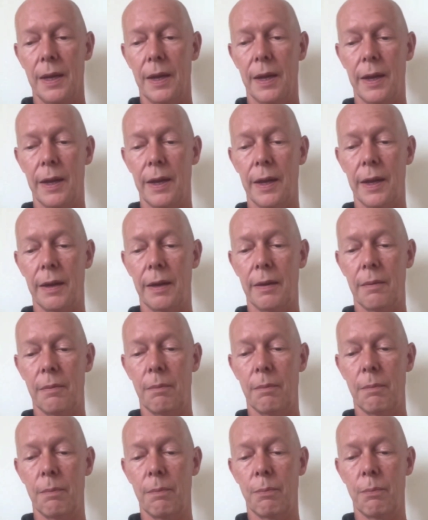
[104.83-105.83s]

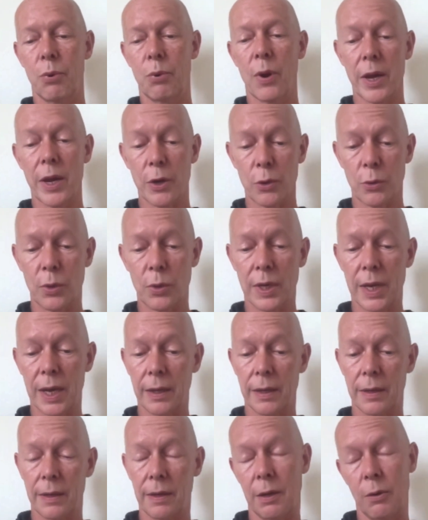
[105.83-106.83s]
And prior to
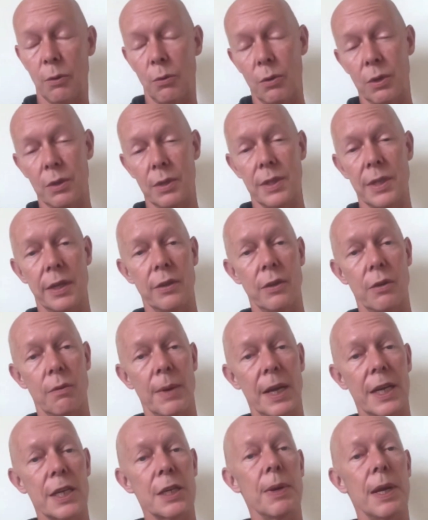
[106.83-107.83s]
that, I was at
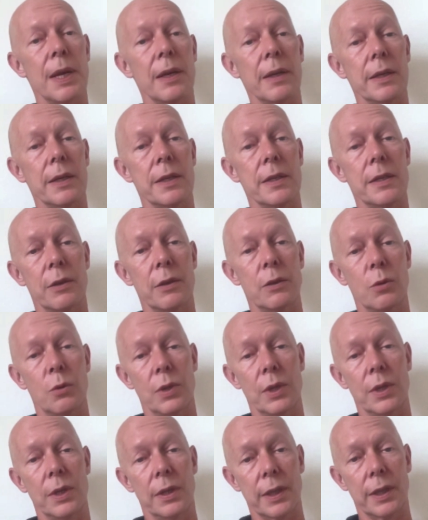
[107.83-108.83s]
the Max Planck
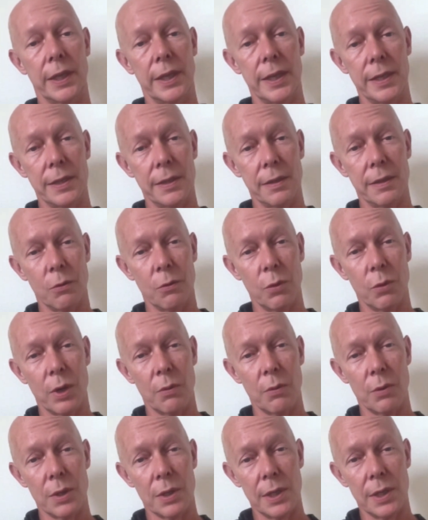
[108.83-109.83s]
Institute in Dresden, where
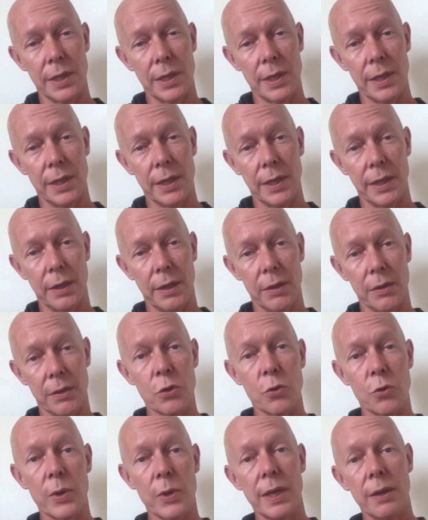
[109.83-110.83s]
I was leading a
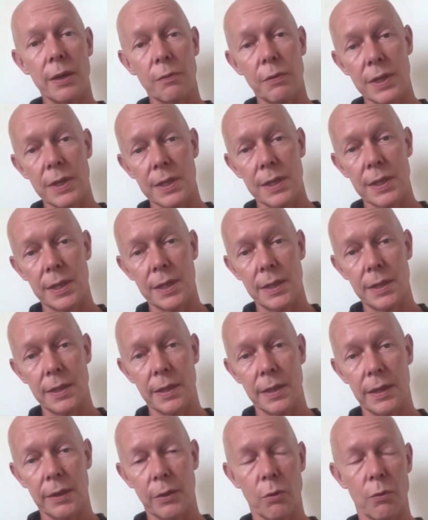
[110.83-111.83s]
screening
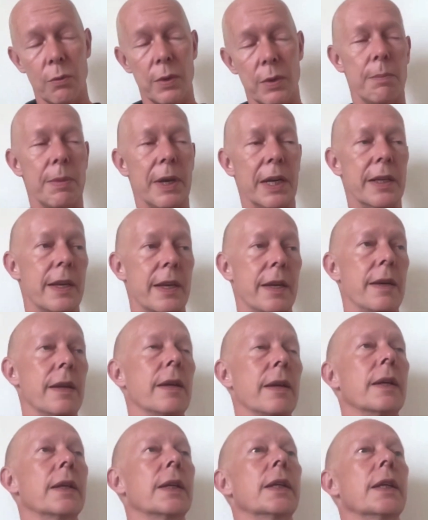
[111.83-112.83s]
facility. And already back
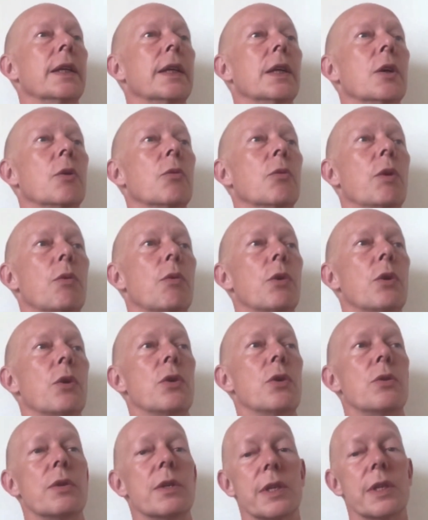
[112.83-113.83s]
then, we were
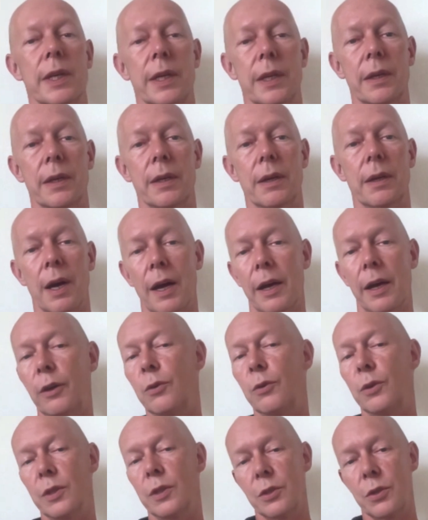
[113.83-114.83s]
using
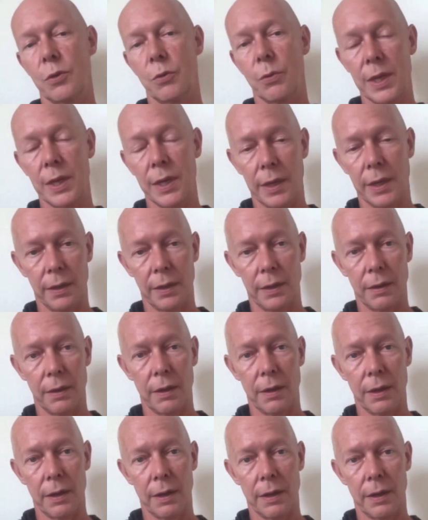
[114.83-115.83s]
high-content
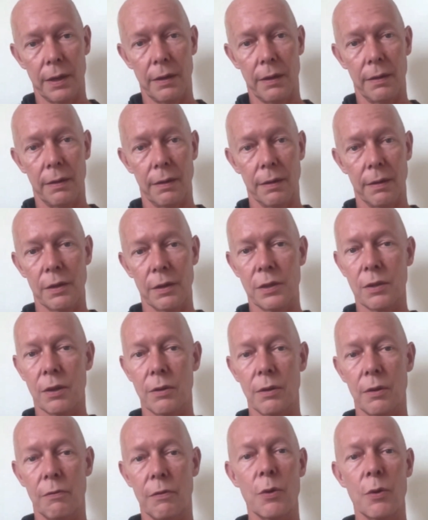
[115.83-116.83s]
screening and
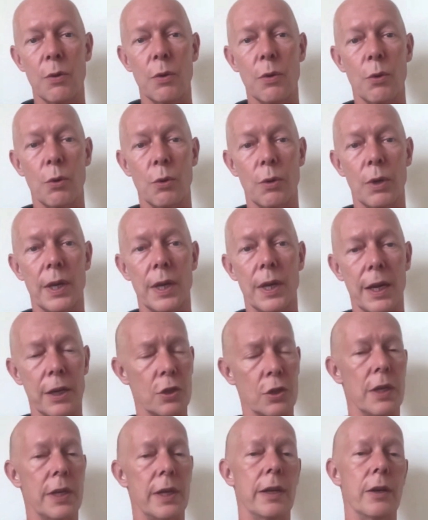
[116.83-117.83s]
started very early,
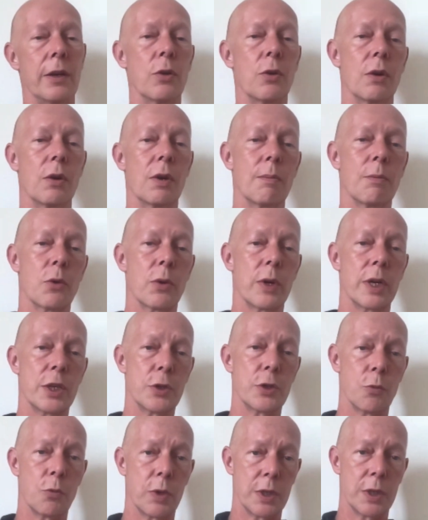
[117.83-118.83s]
actually in
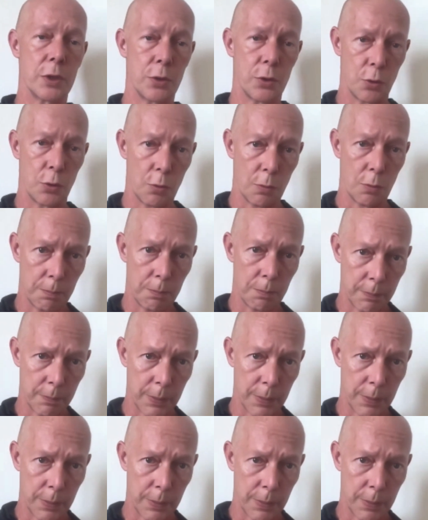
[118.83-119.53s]
collaboration with you